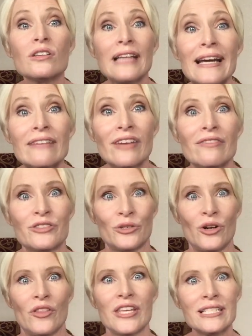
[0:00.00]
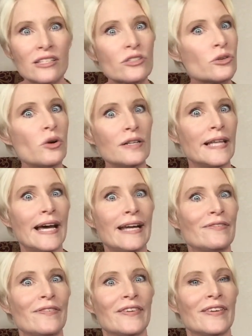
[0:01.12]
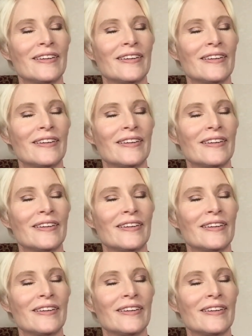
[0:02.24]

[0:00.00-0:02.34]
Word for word: life after all. This is your life.